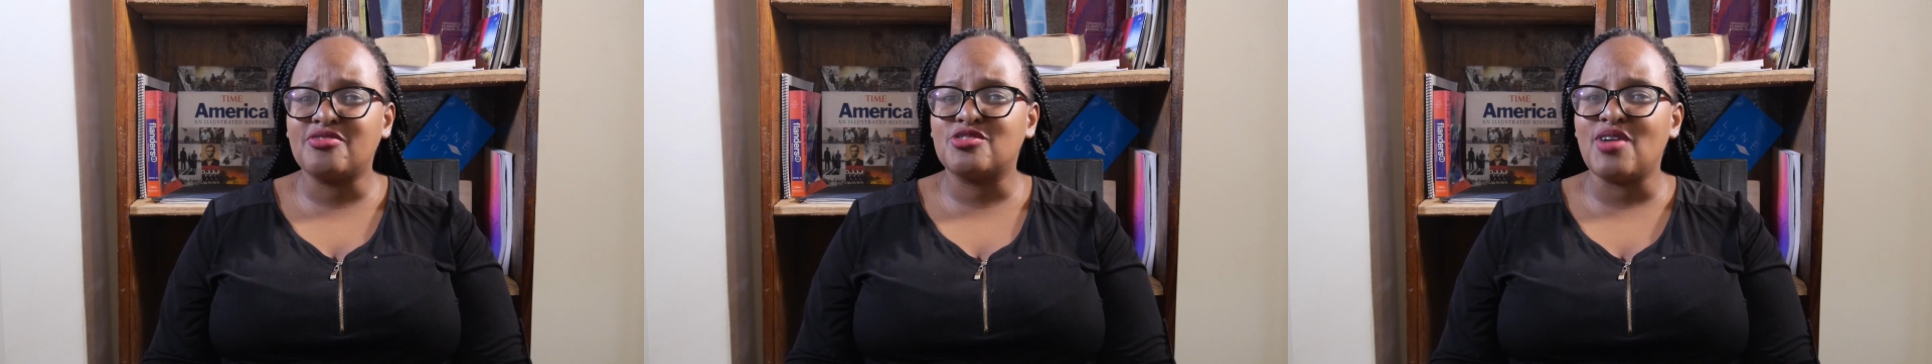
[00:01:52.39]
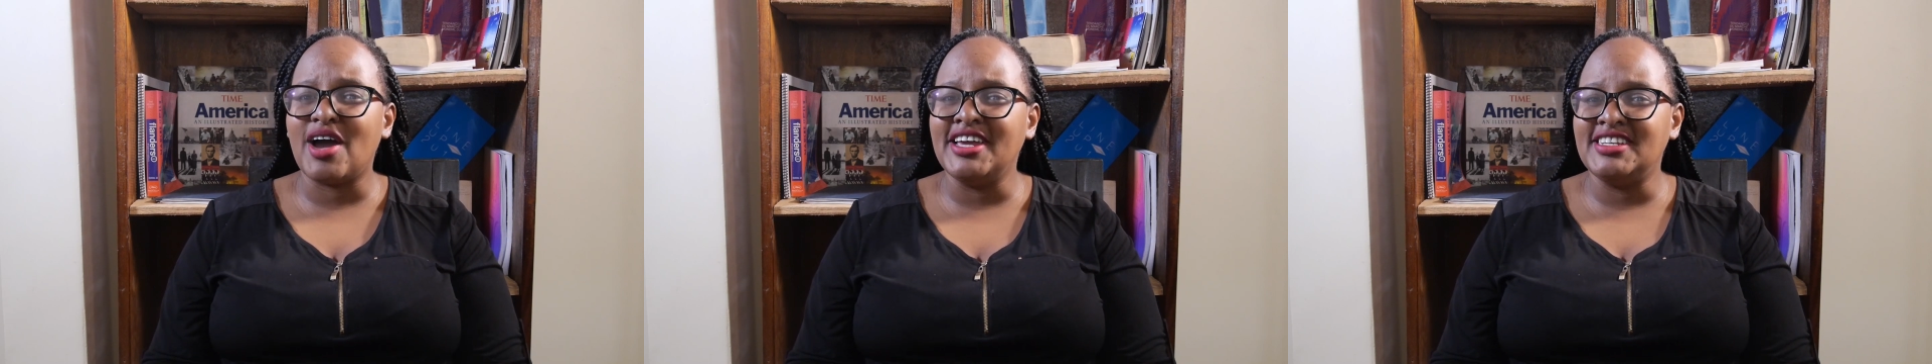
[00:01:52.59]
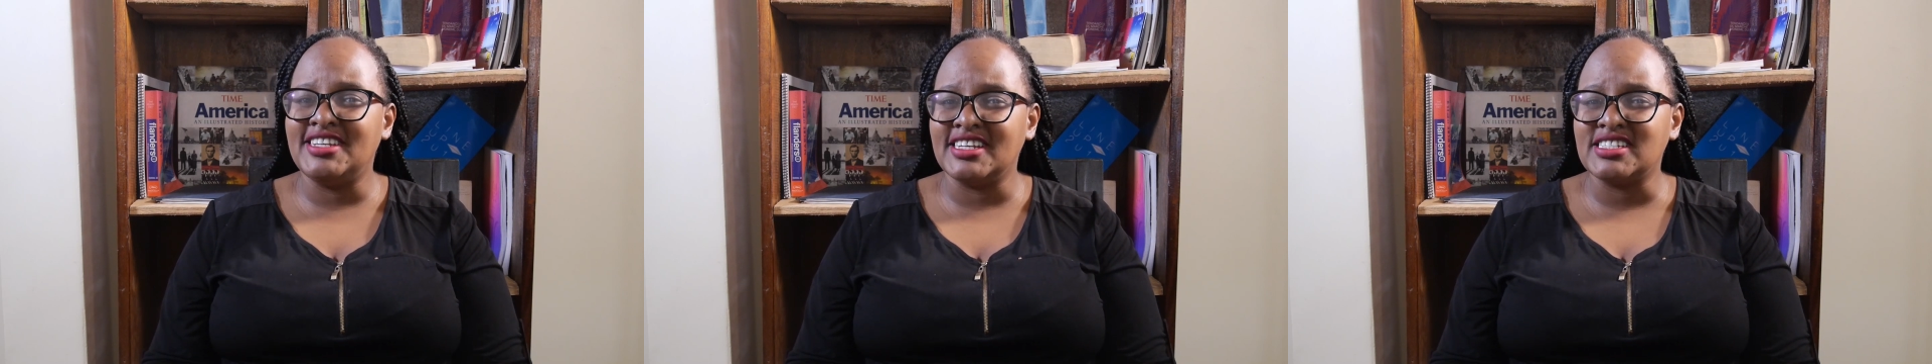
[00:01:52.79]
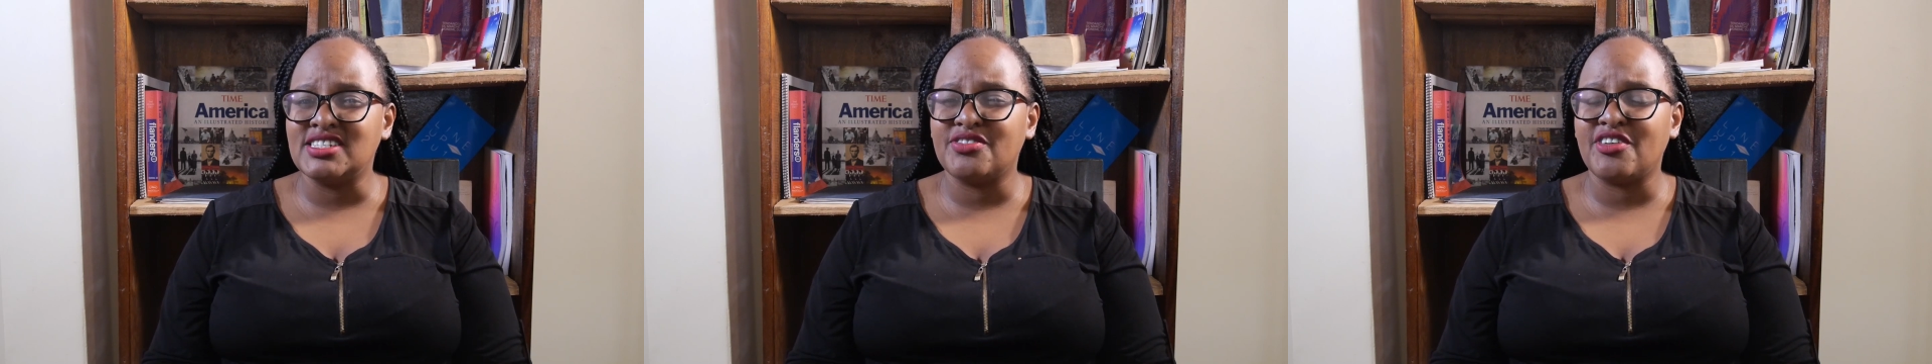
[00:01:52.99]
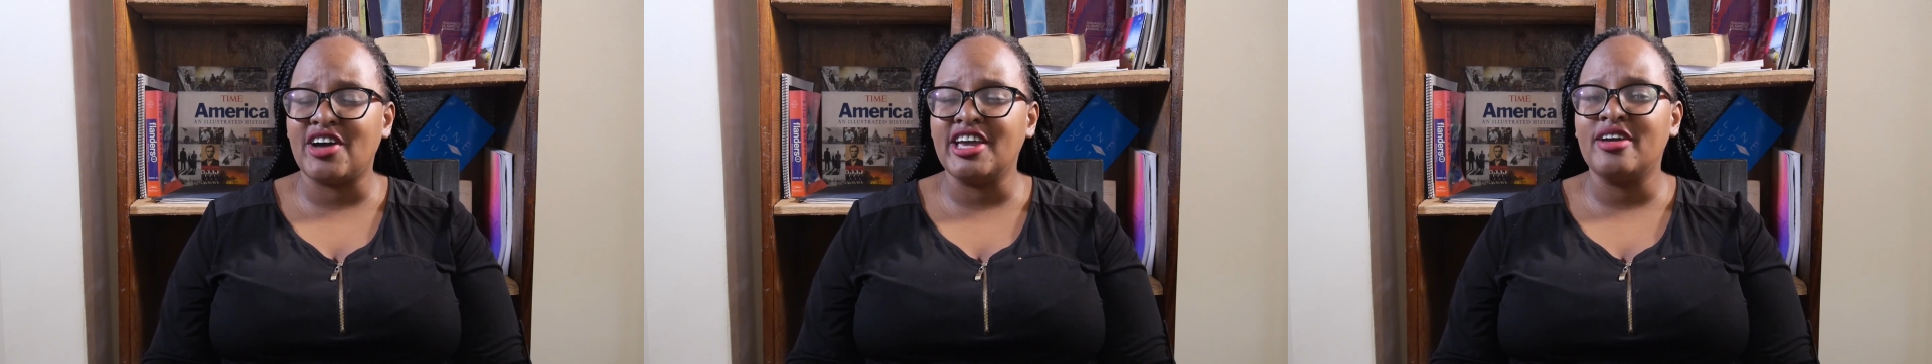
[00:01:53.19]
to
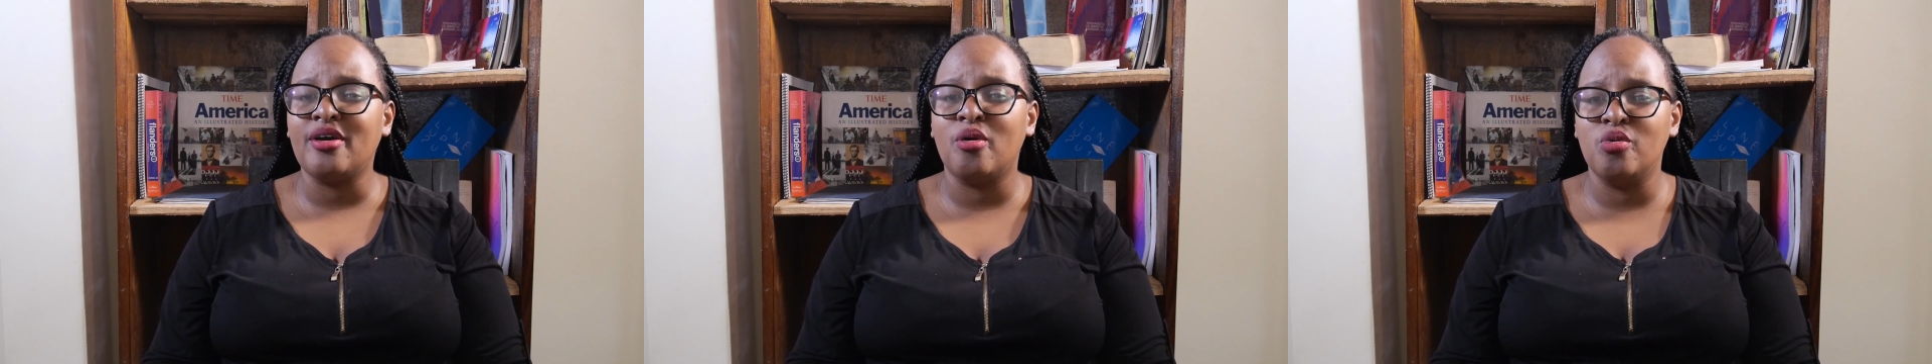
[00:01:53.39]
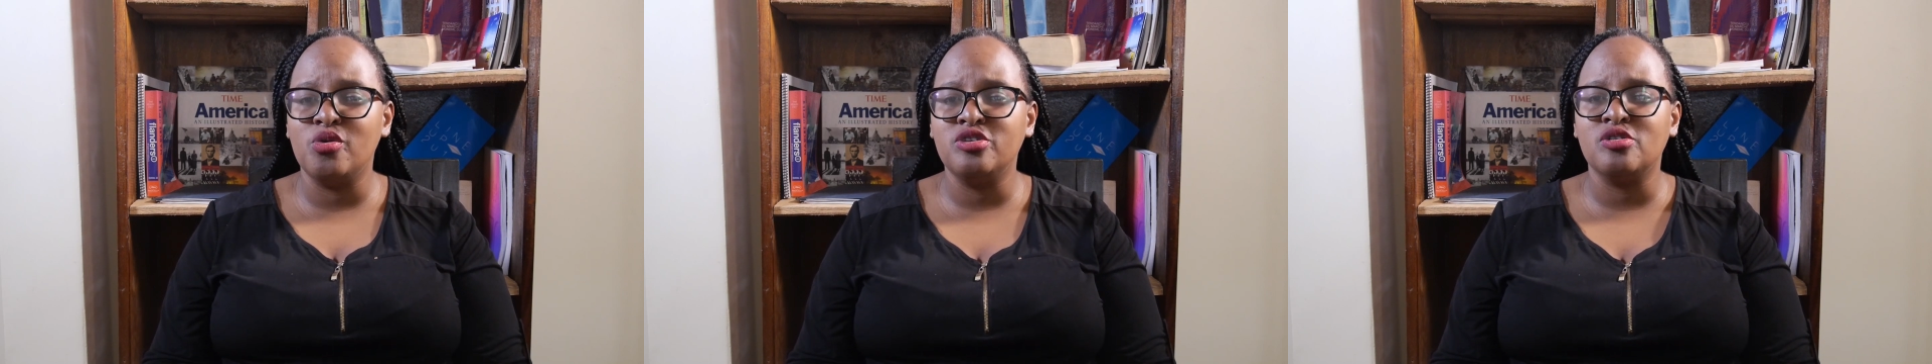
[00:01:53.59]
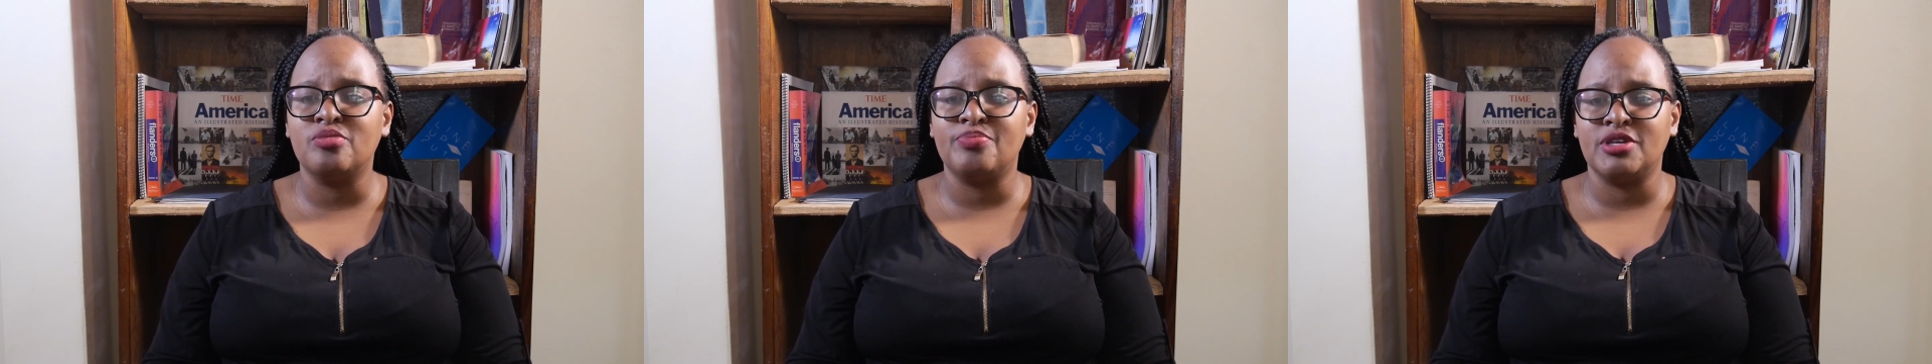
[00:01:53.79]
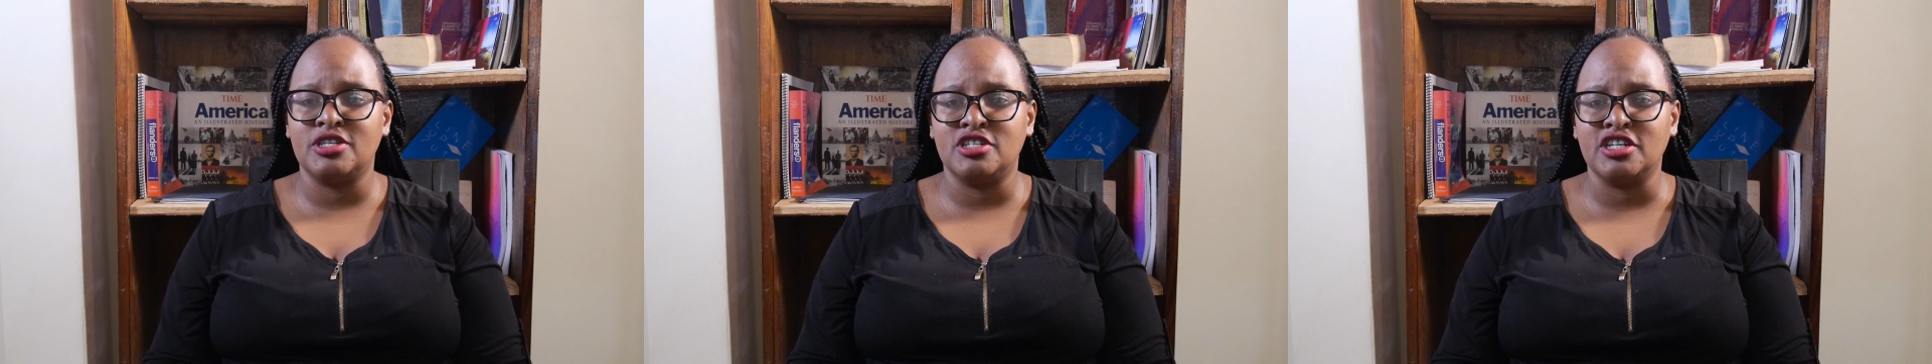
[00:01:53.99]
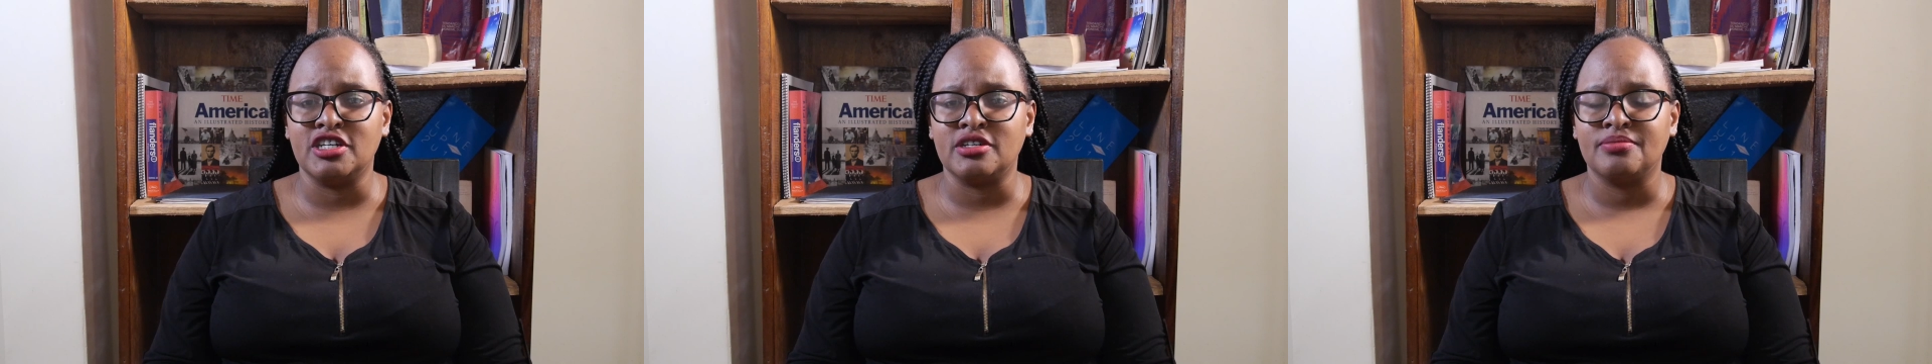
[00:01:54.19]
identify who you're
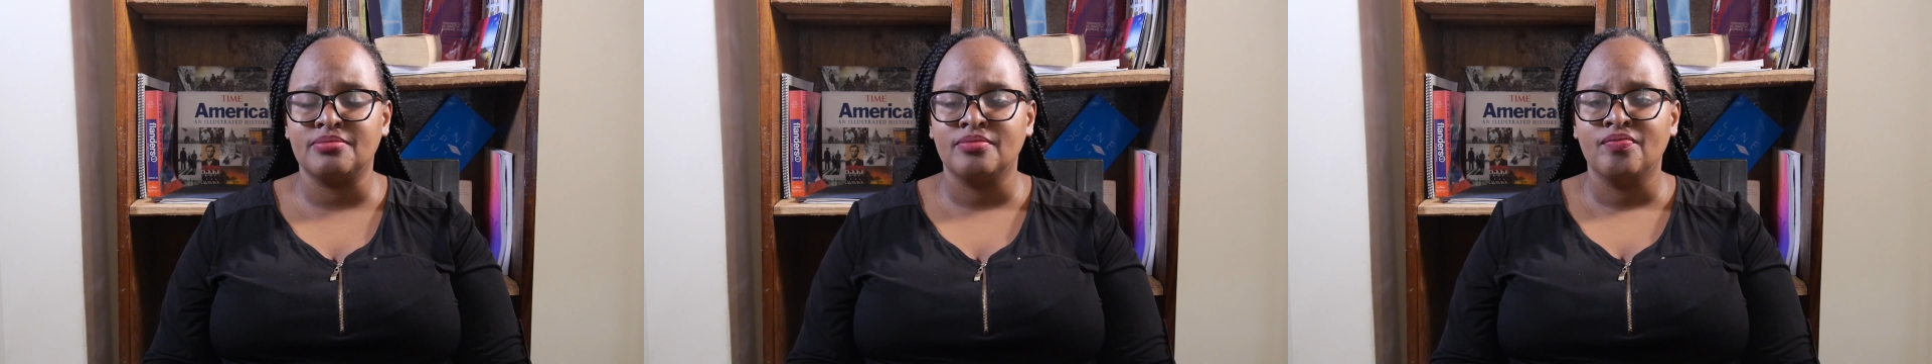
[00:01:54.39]
pitching.